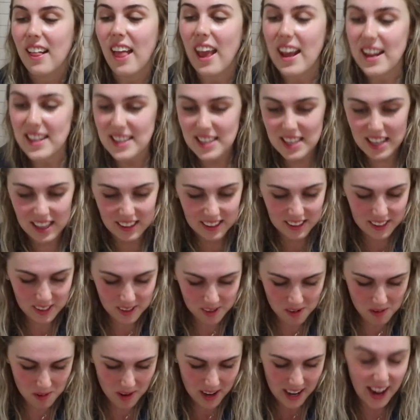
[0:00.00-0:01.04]
It's a
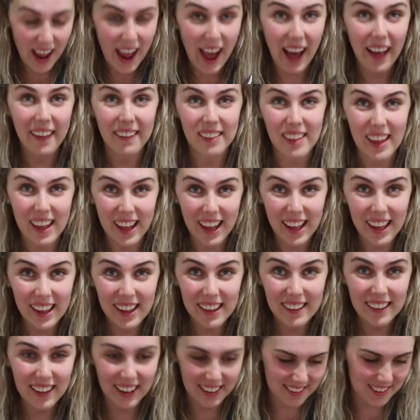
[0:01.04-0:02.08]
little bit out there,
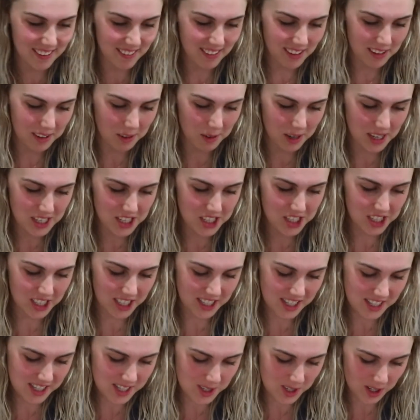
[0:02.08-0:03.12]
like some of the
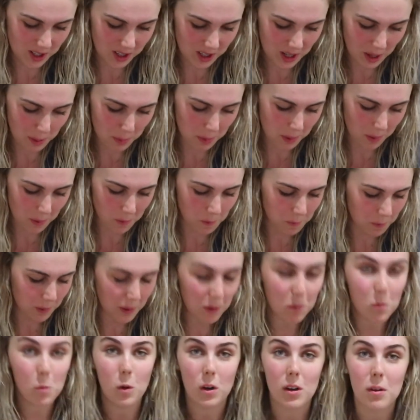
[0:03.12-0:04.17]
questions, so I probably
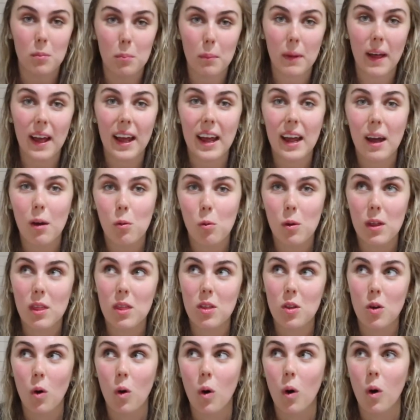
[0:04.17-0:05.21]
wouldn't play it with
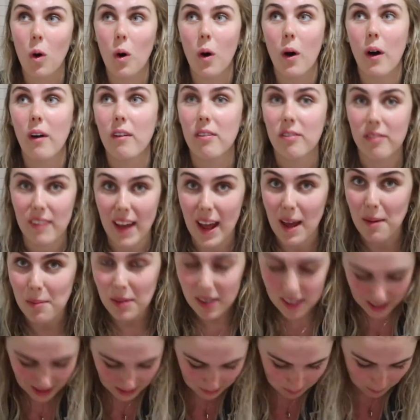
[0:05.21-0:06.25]
your
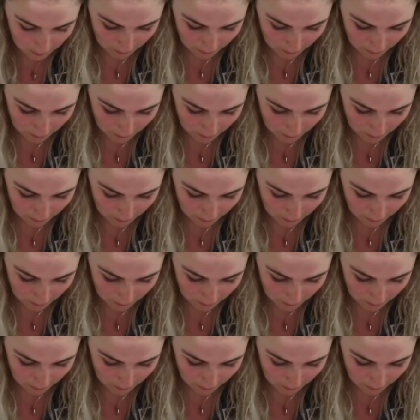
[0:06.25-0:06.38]
family,